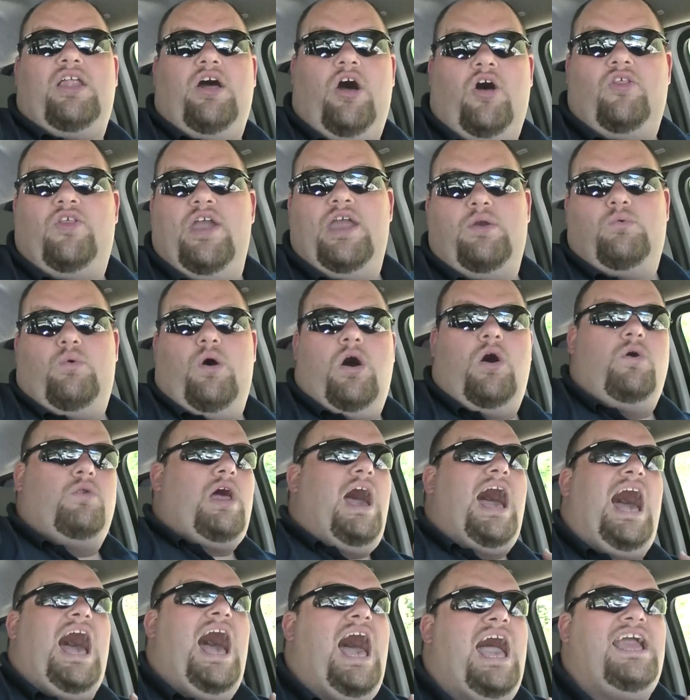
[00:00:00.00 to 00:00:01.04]
it all they
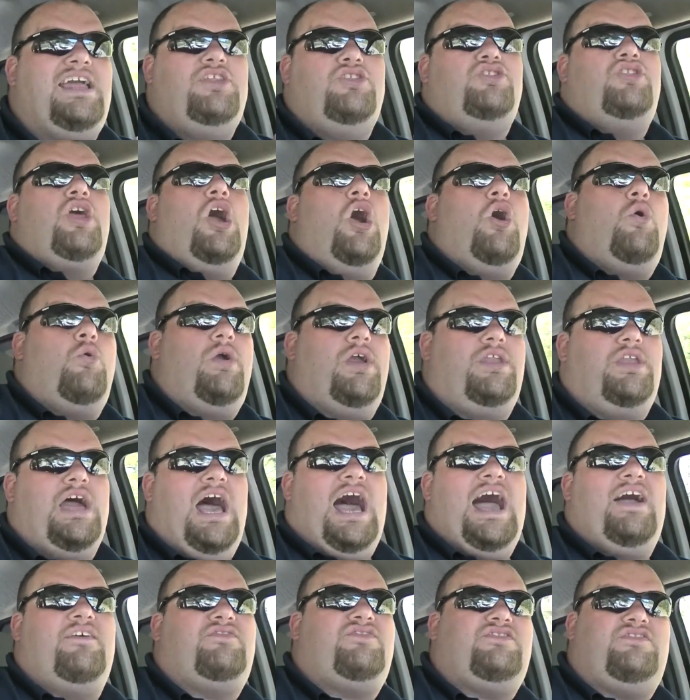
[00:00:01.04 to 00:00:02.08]
want. I know it.
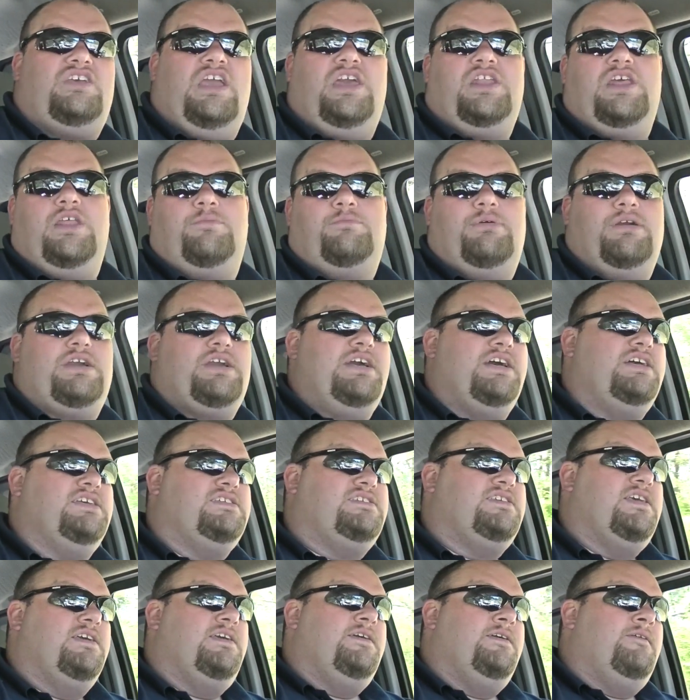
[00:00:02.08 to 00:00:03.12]
I've seen it
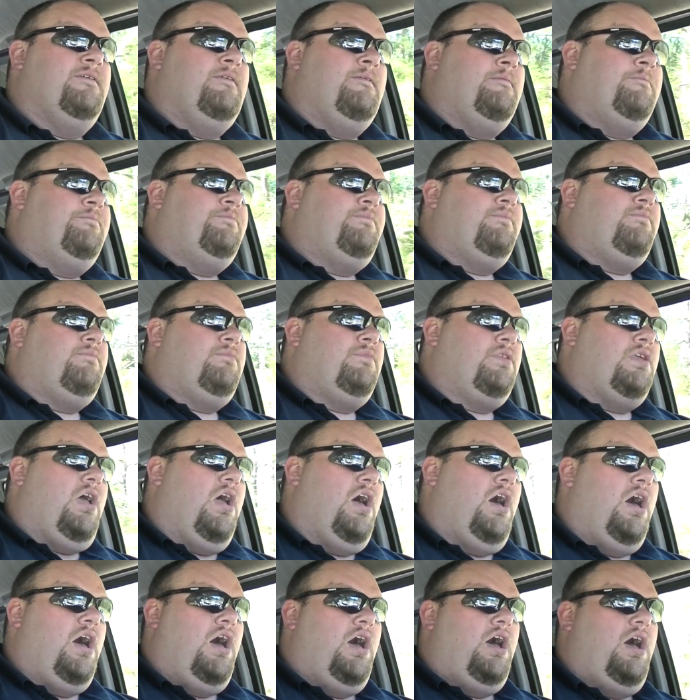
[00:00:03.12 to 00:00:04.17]
because
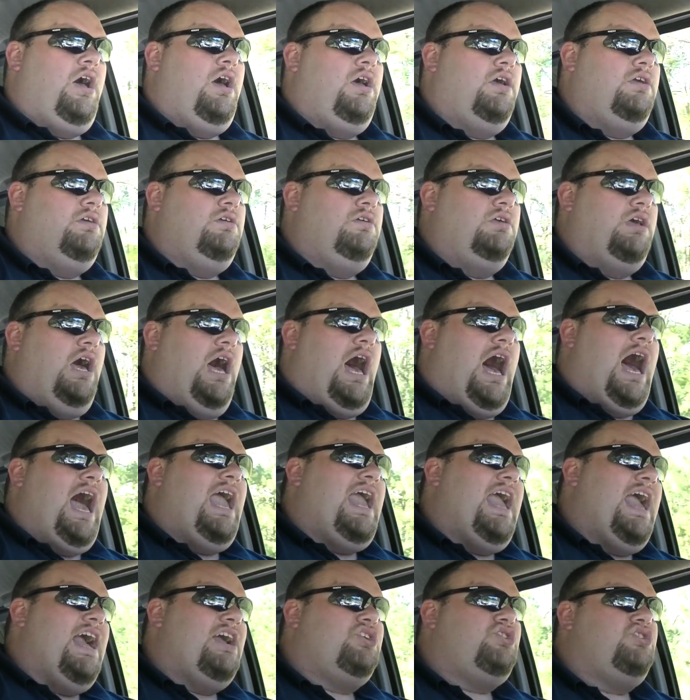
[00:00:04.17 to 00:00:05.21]
I
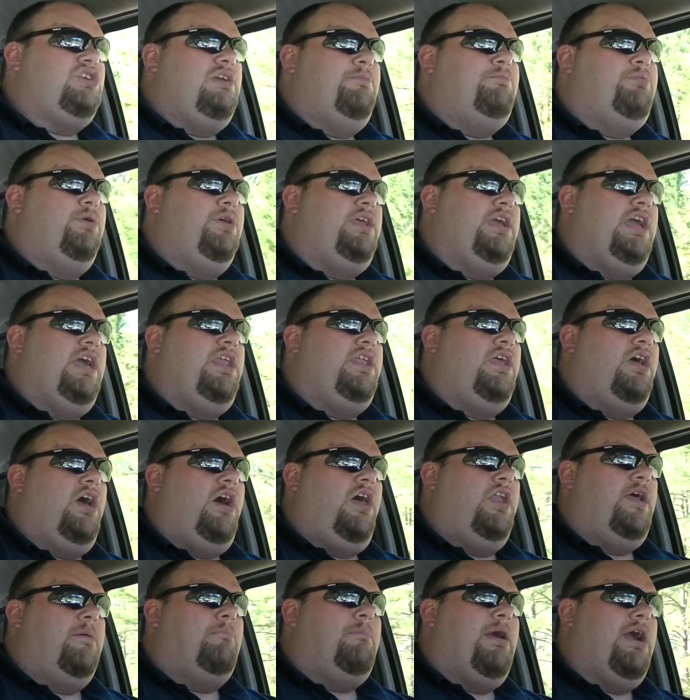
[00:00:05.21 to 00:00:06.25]
actually put in
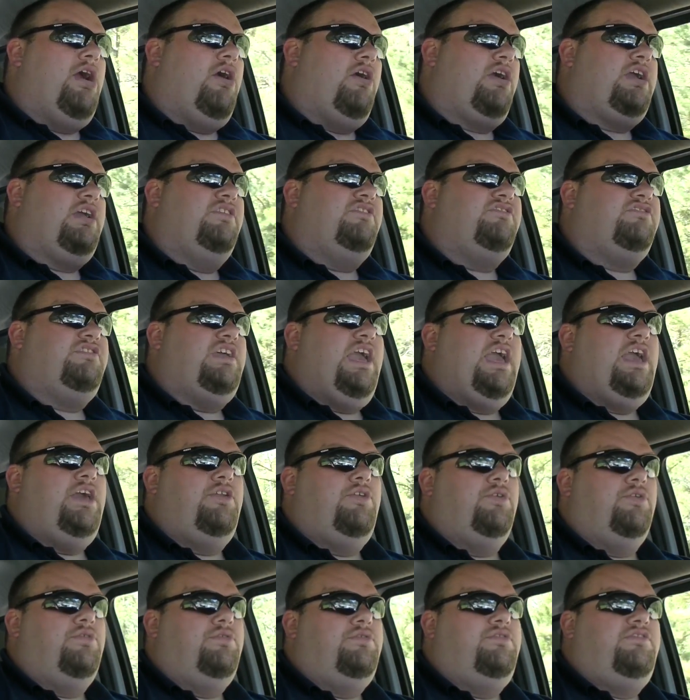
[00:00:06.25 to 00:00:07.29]
an American
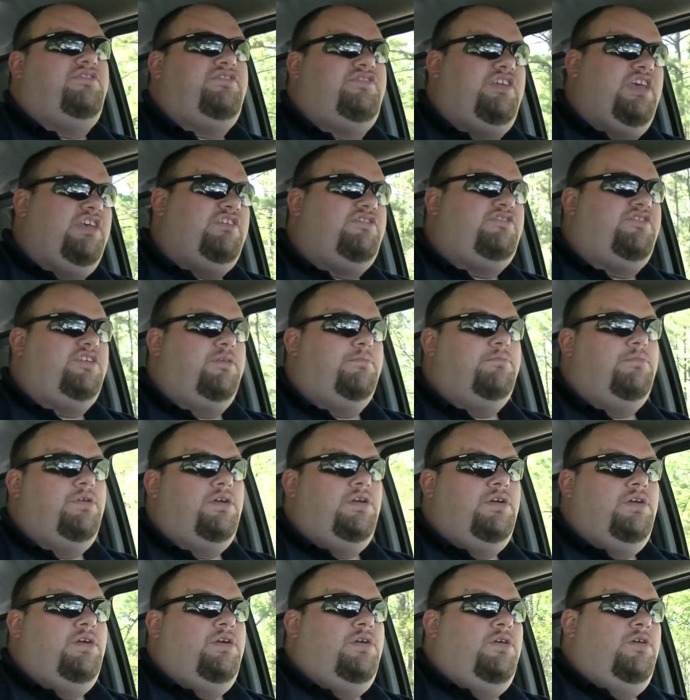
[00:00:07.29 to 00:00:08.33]
Standard system
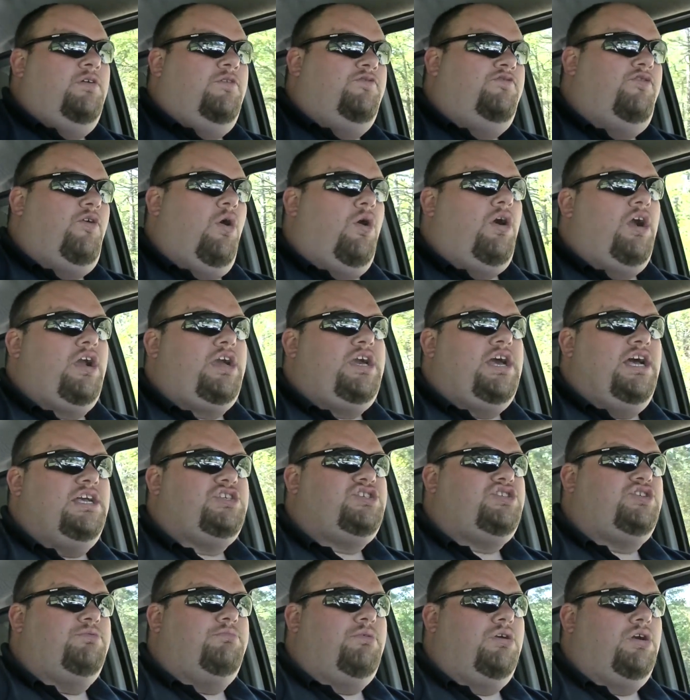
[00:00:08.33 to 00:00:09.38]
for a
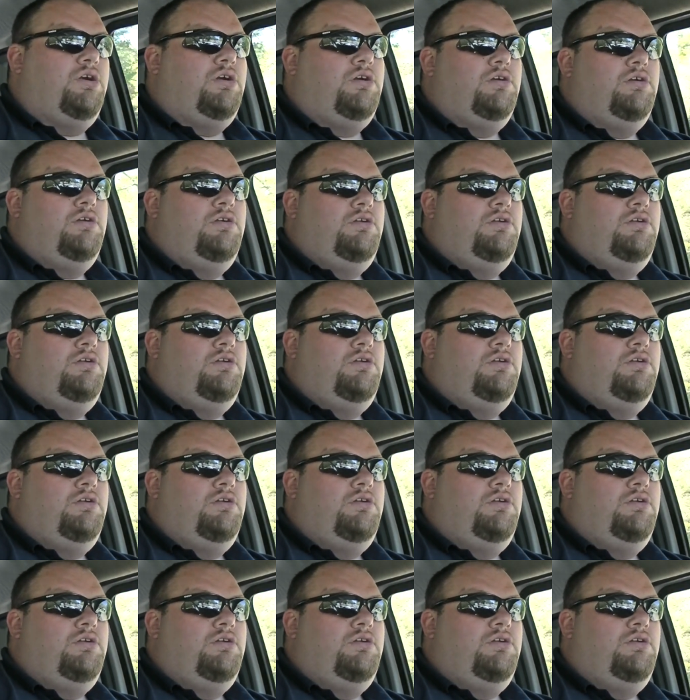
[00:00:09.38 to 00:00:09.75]
customer